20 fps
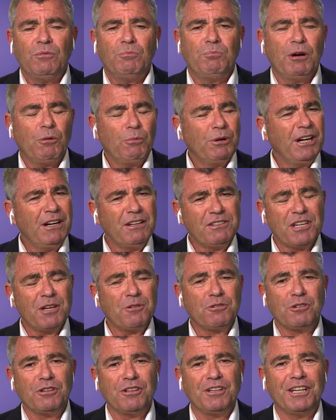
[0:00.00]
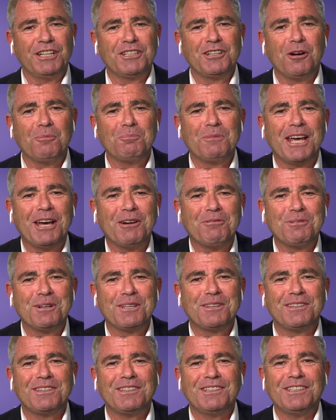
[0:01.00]
But we don't seem to adopt that
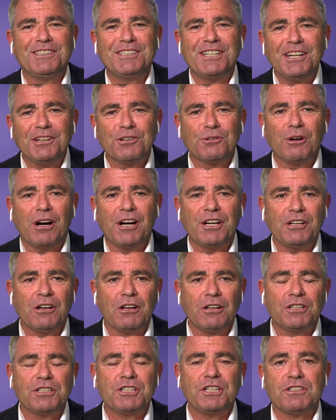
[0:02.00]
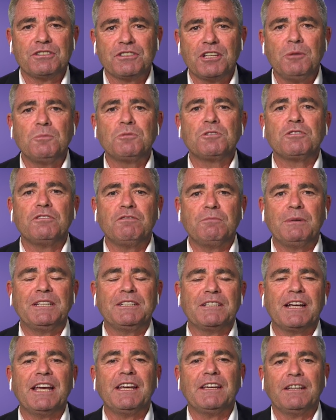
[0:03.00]
with gender ideology. It seems to have been
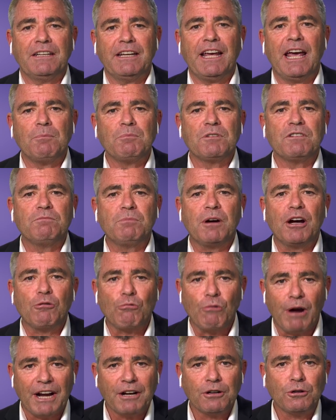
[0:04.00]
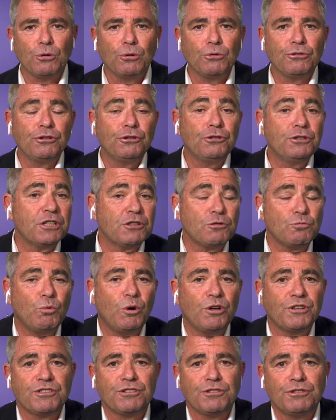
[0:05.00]
taken captive by radicals who just
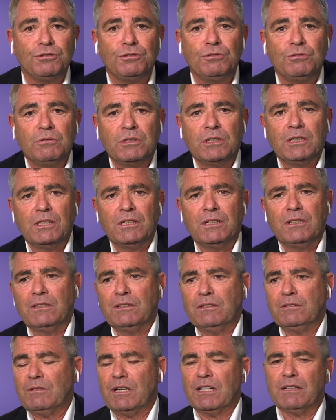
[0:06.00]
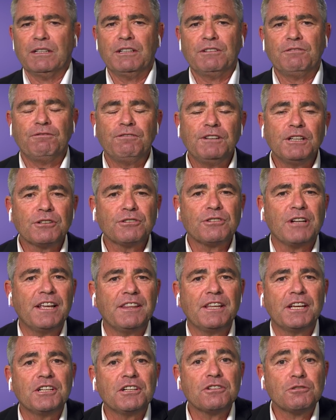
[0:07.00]
want to, it feels like
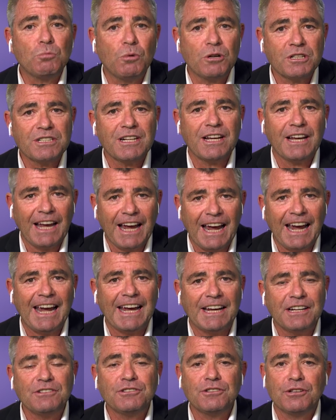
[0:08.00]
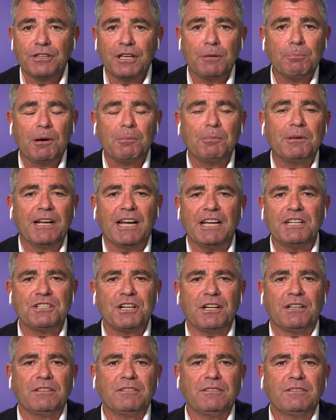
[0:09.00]
they just want to add to their
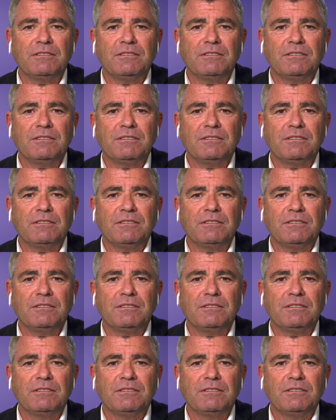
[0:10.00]
population.